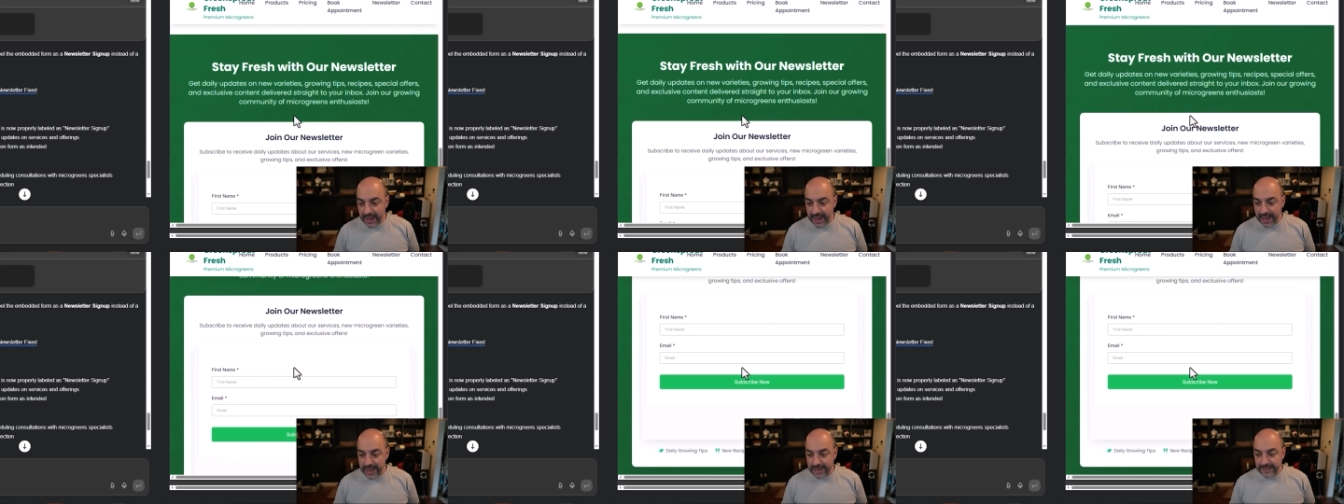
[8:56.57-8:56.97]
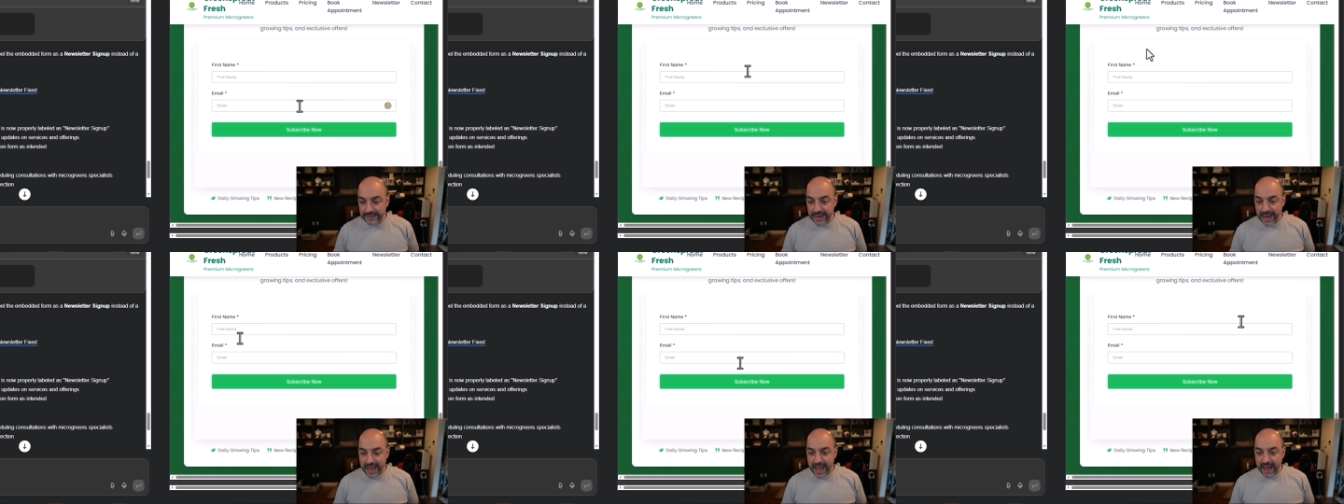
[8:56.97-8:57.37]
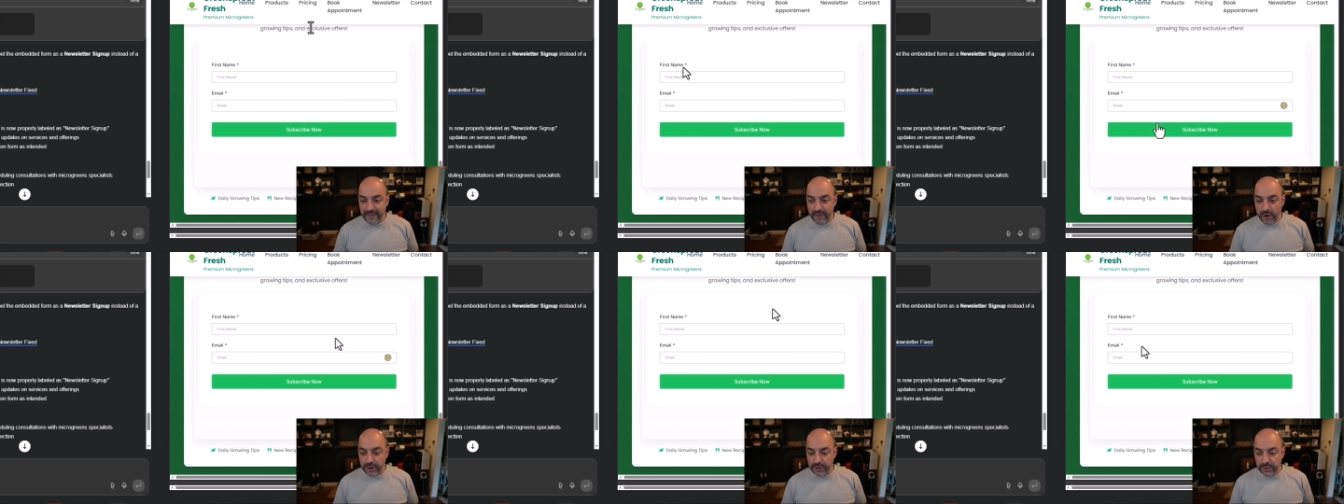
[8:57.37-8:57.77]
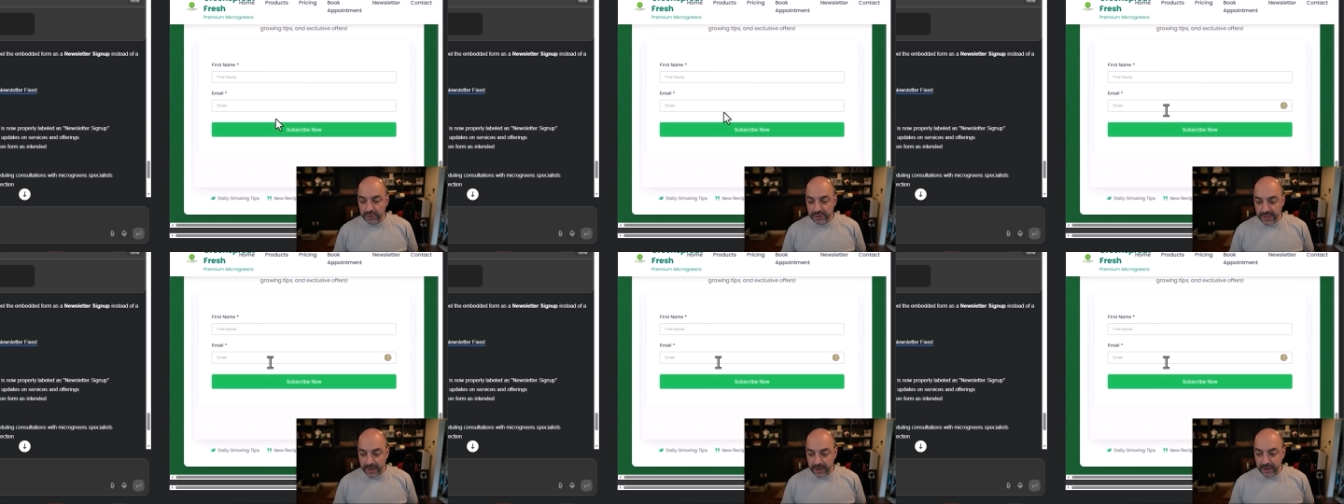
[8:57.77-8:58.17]
and I have our
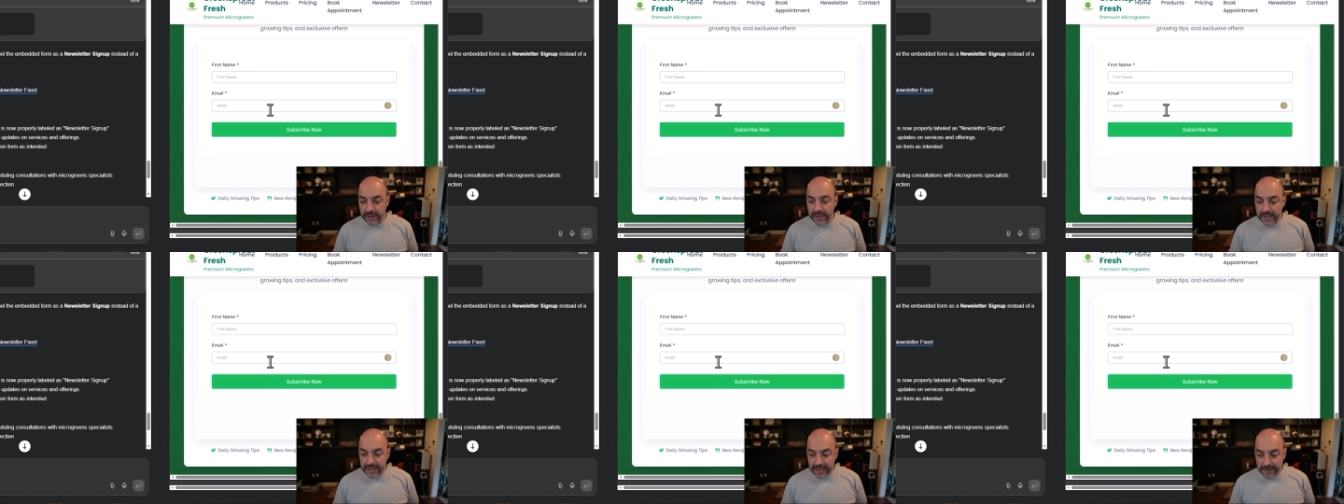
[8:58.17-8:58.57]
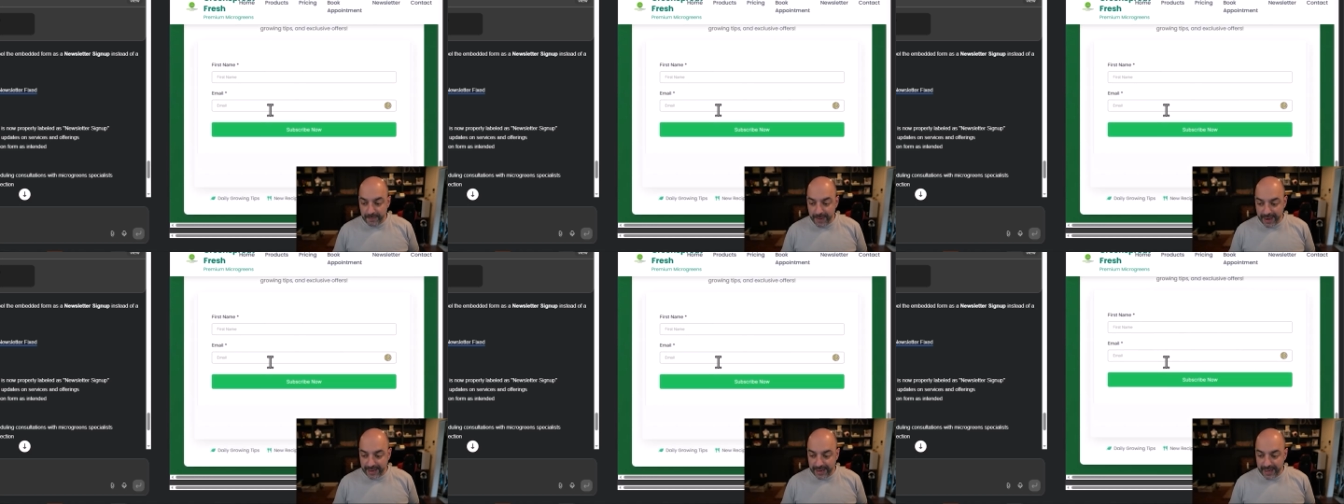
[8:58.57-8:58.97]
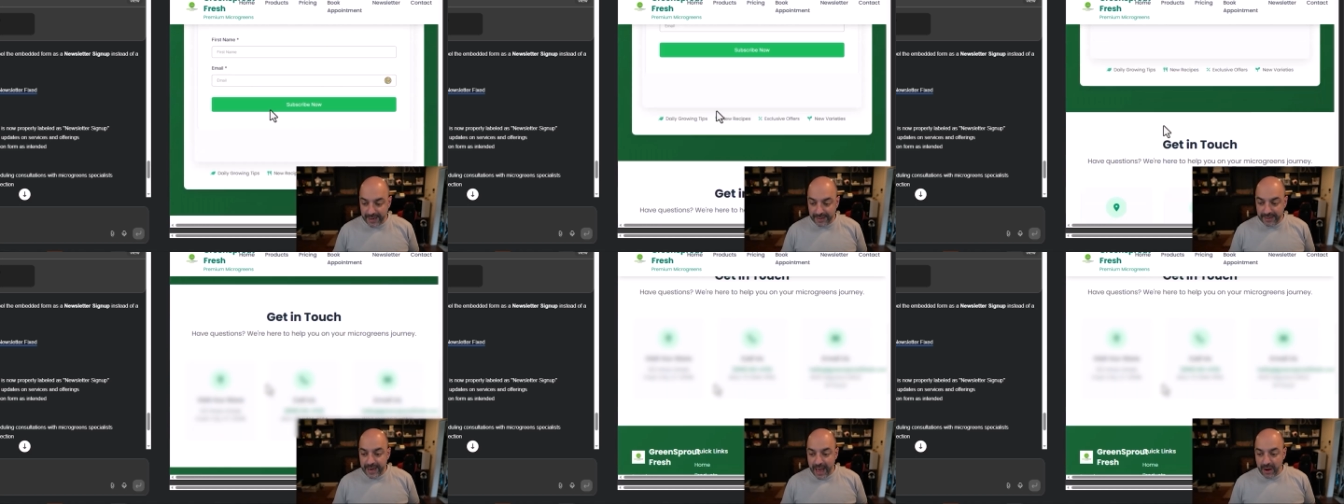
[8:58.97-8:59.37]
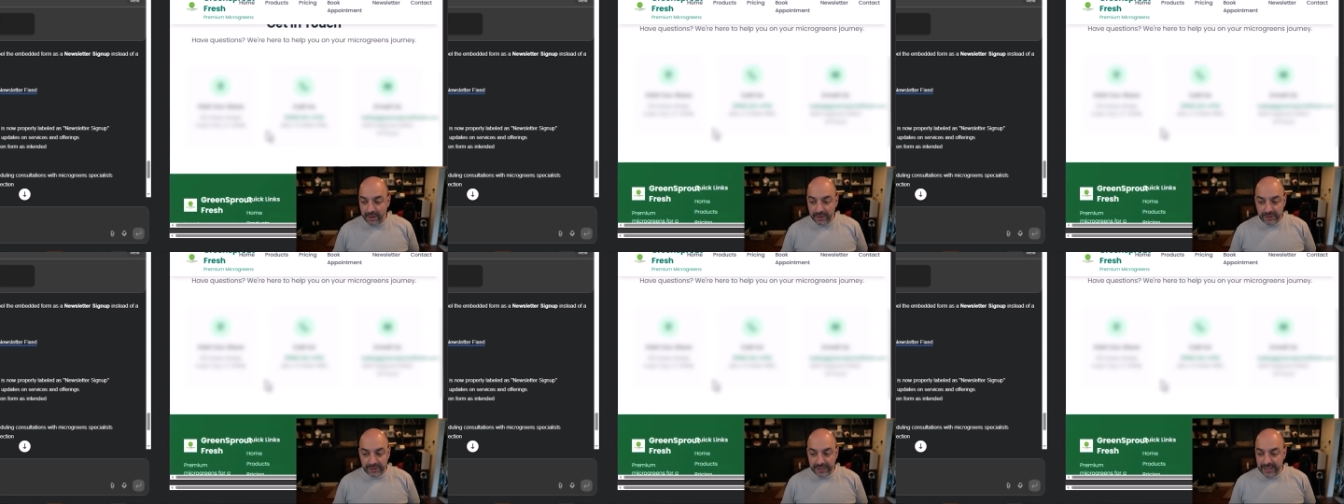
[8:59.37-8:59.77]
newsletter embedded in. Now
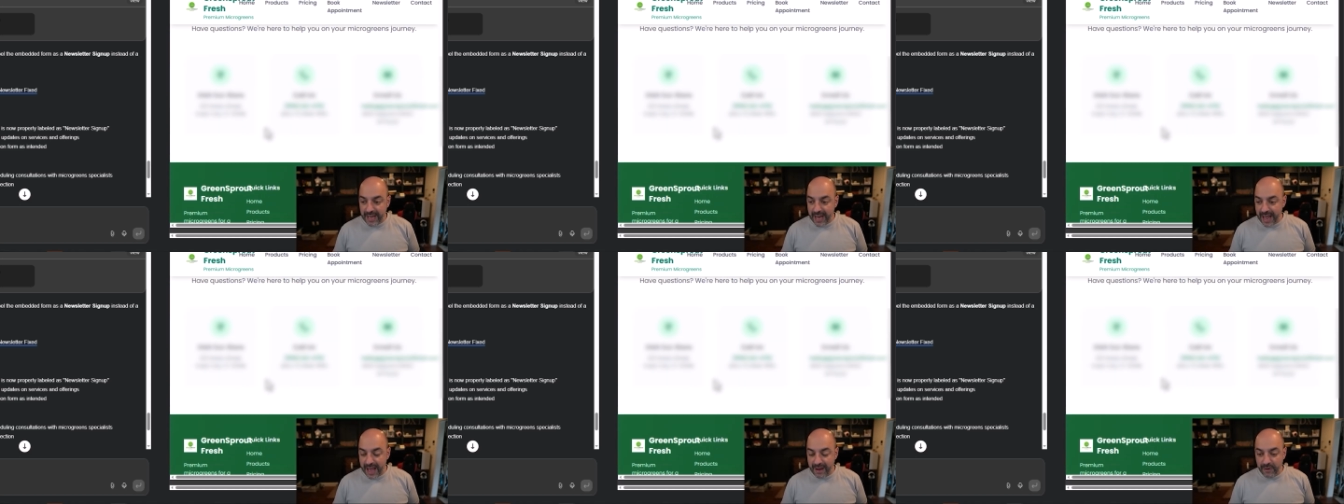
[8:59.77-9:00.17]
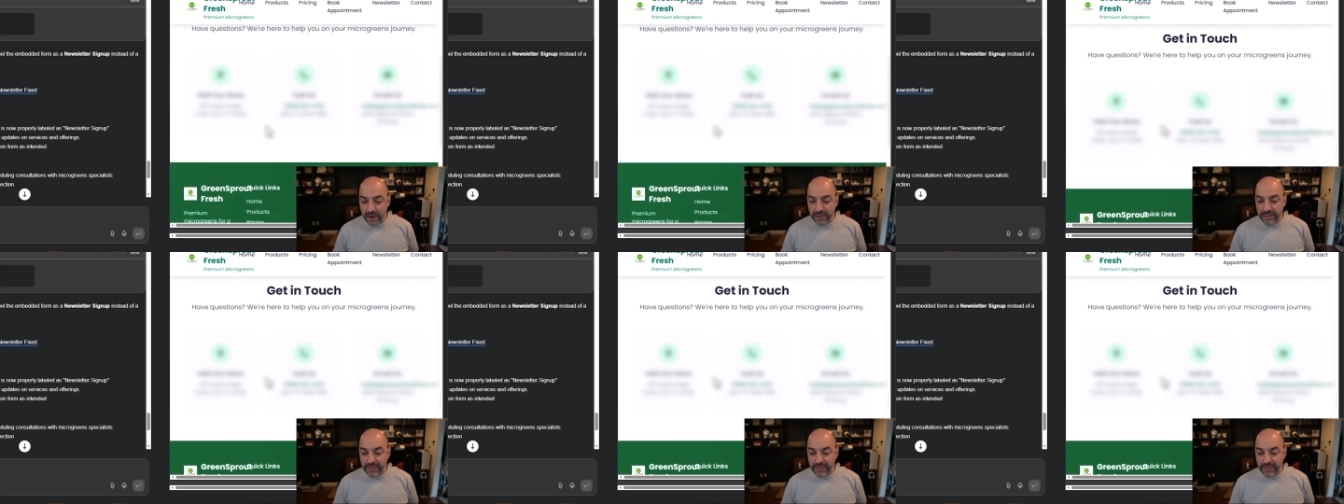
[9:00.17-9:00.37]
you see, I have all